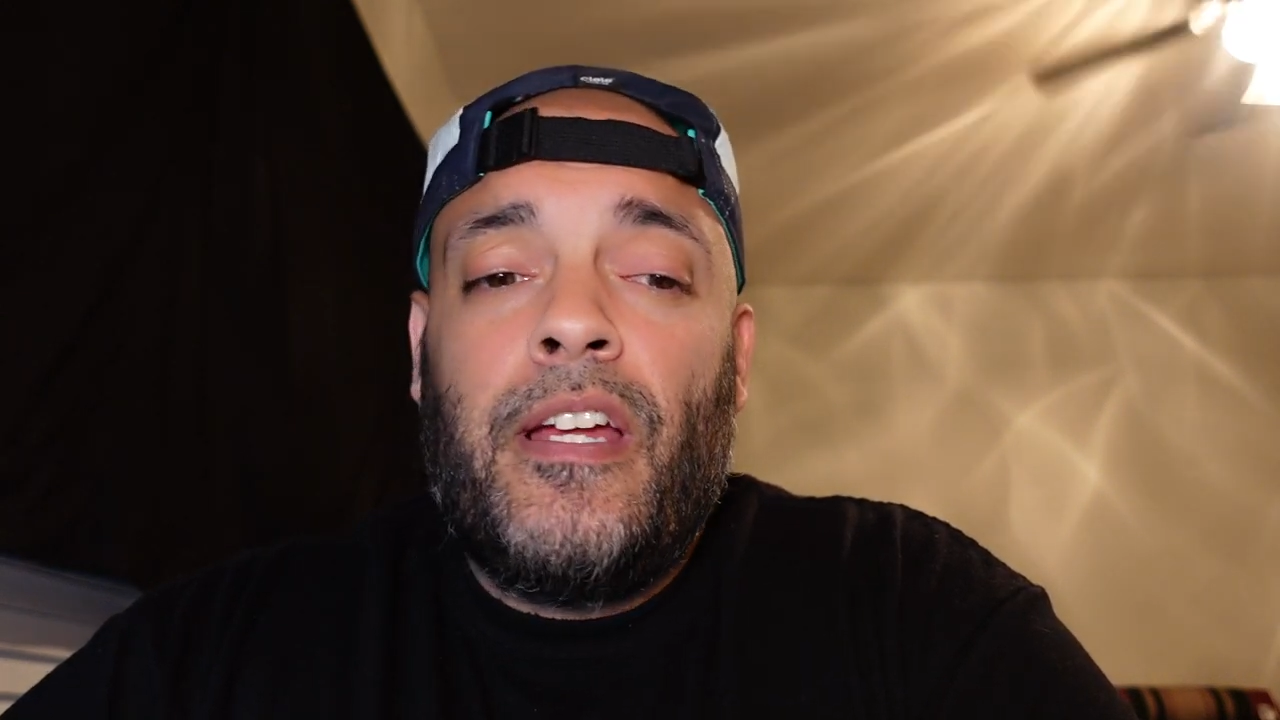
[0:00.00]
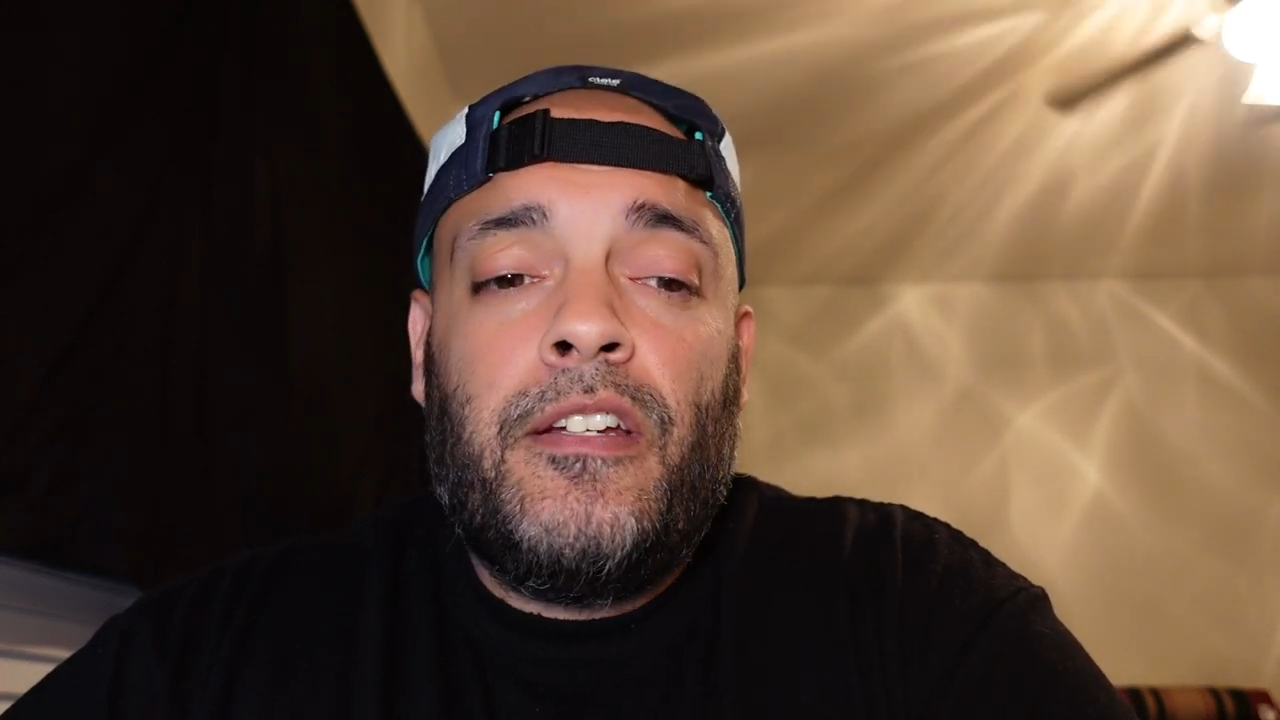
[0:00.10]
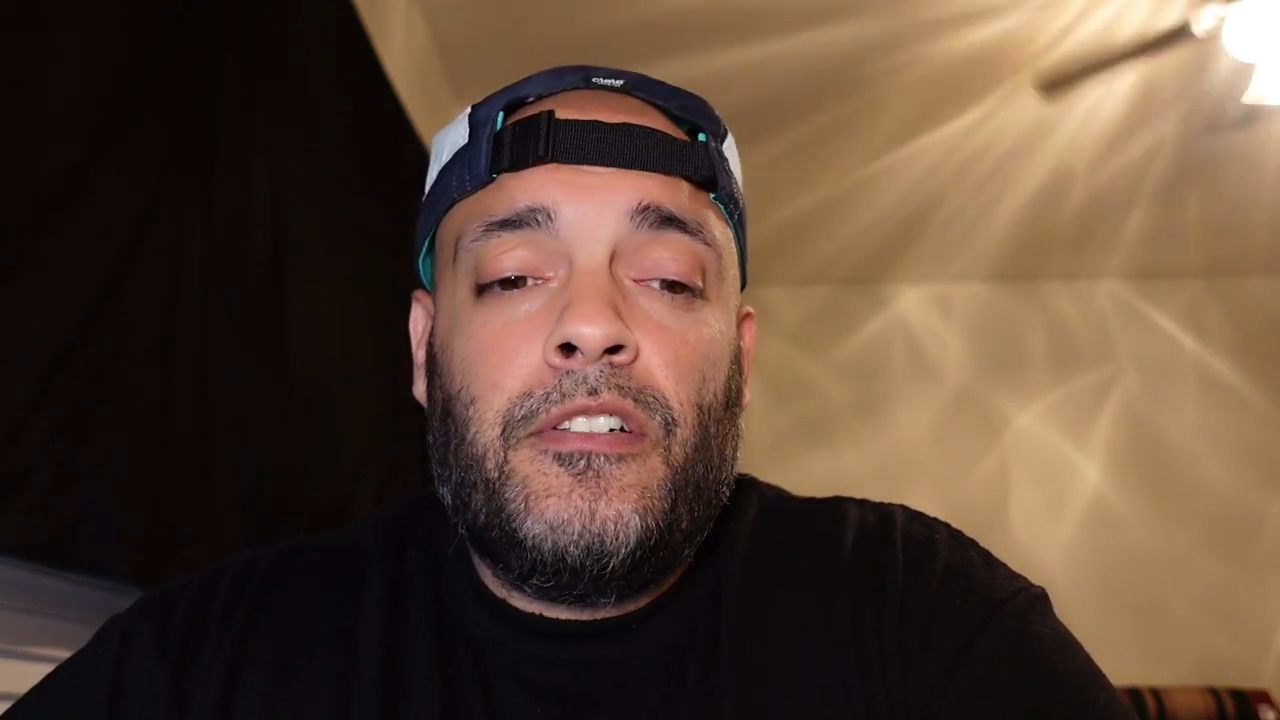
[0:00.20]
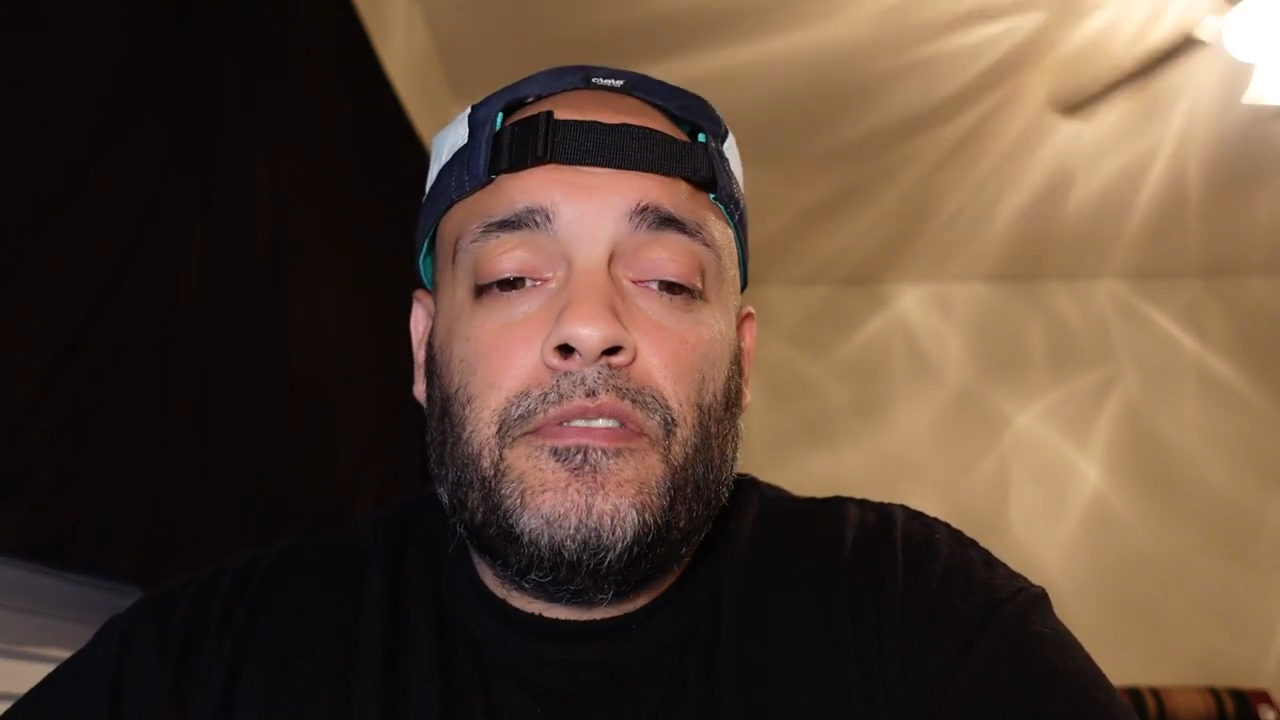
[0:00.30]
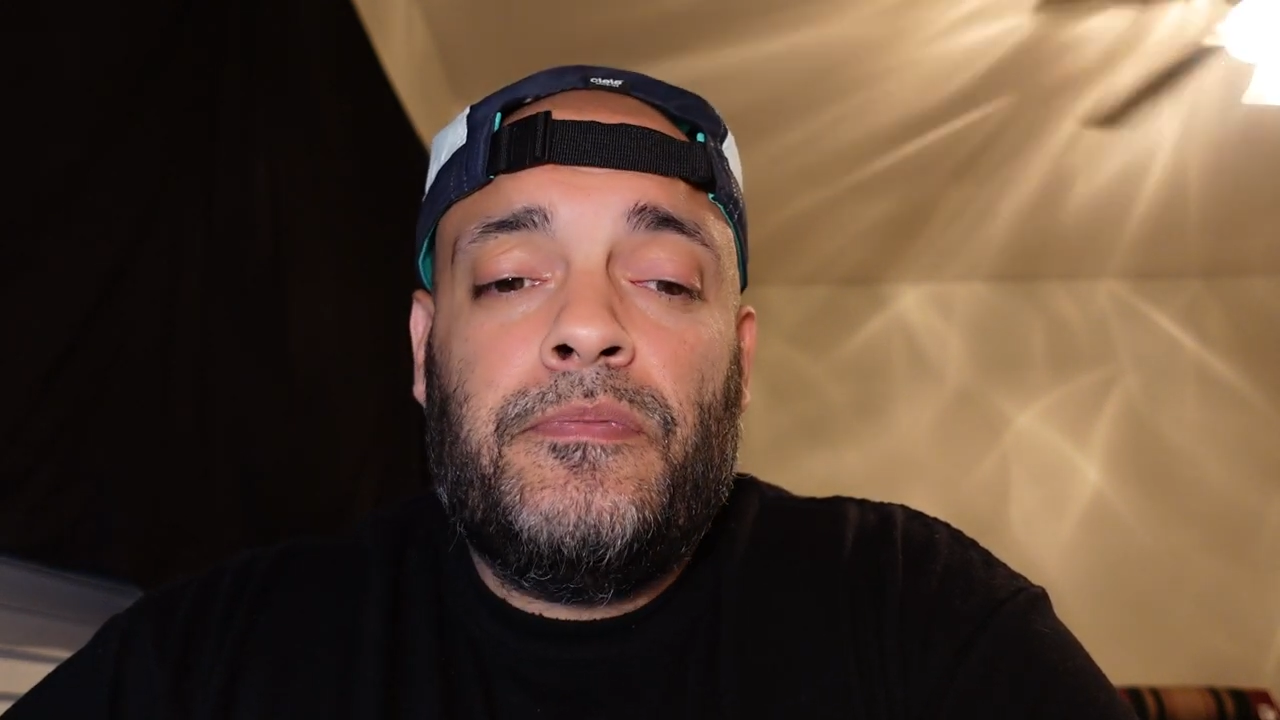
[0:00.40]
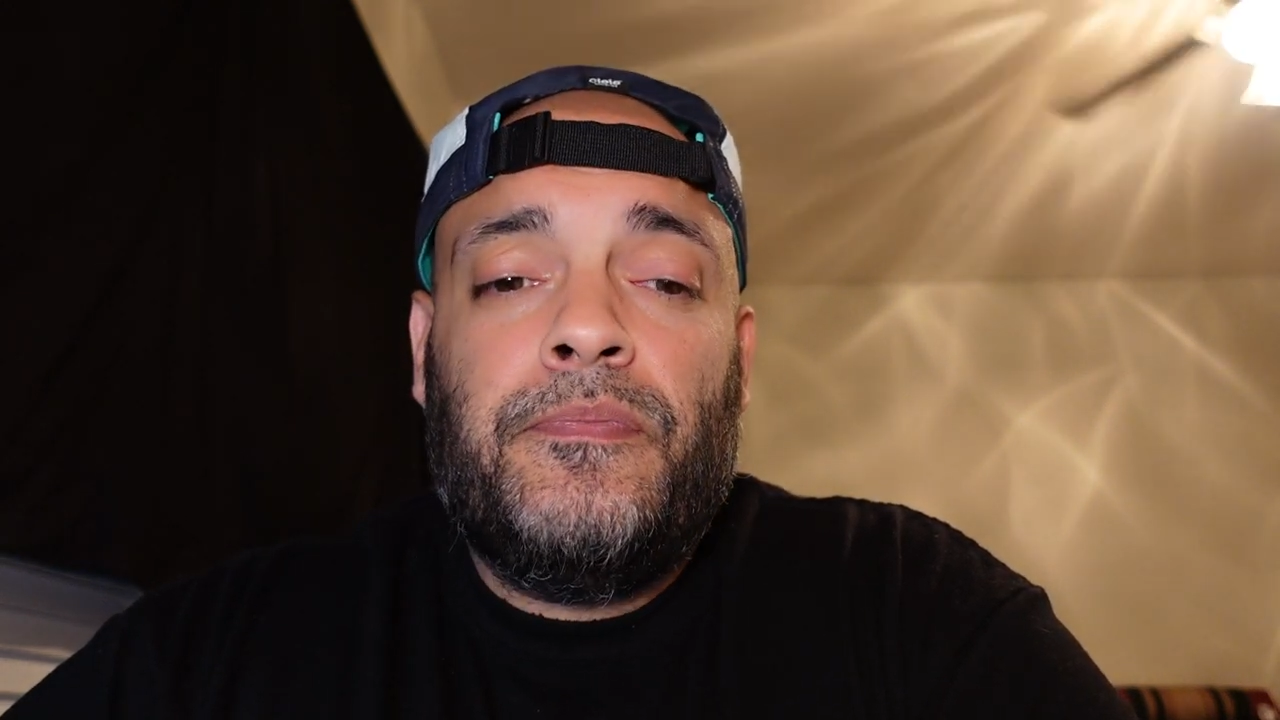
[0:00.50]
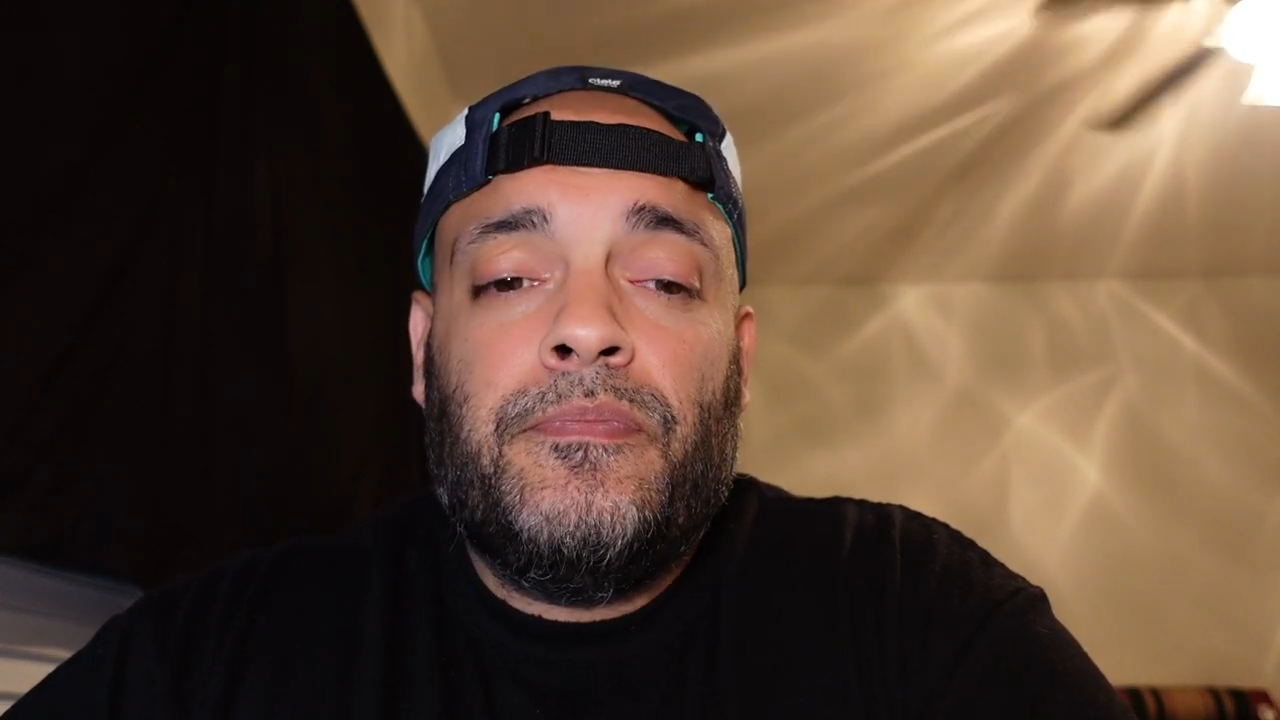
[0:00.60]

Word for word: and um,